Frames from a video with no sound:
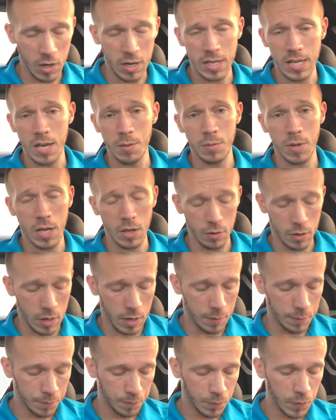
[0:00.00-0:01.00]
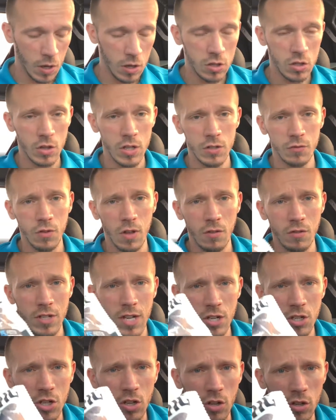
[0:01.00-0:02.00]
gonna keep killing it. So this flavor is
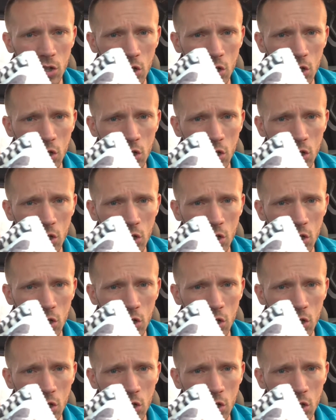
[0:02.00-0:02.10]
actually called